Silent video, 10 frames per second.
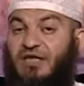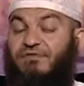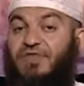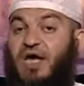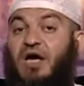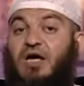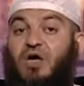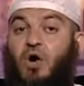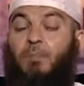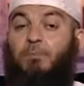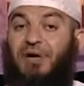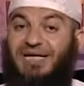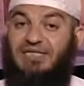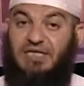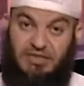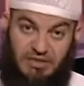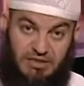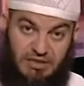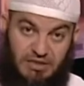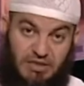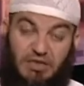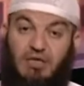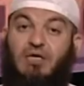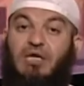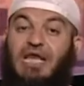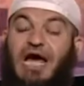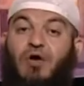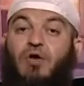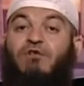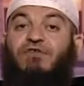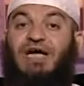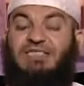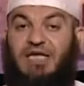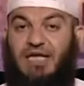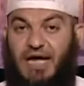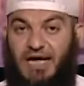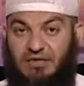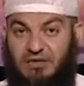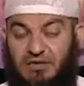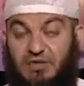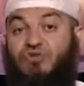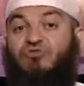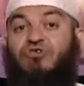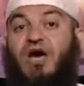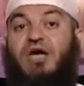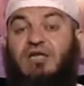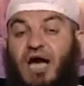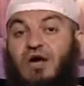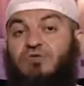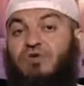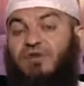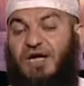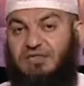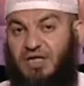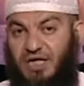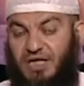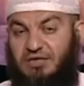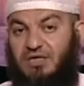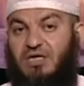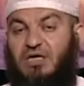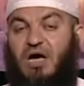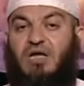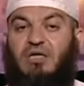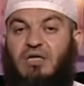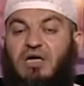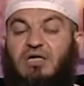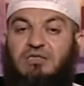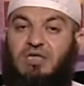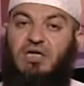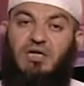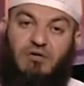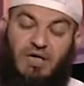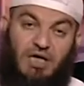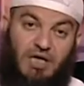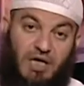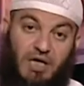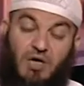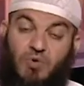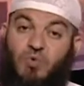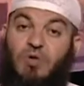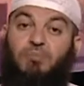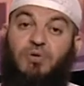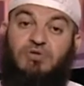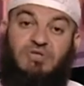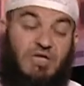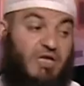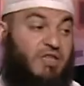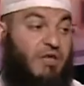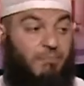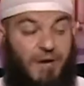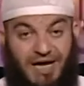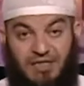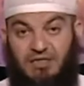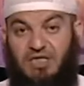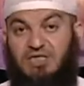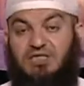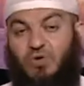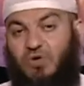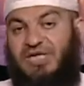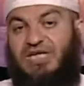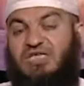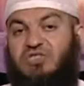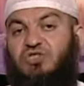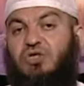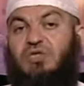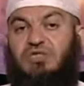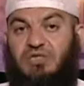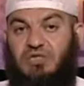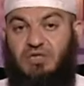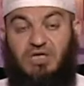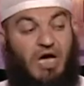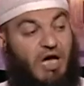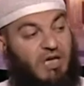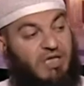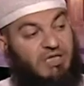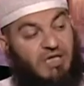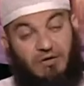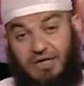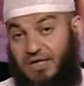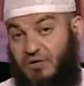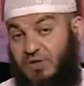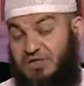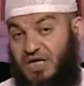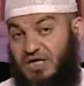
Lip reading: that if the oppressor lack of hasanat, run out of hasanat, Allah Jalla wa Ala will put the bad deeds on his shoulder. Allah Jalla wa Ala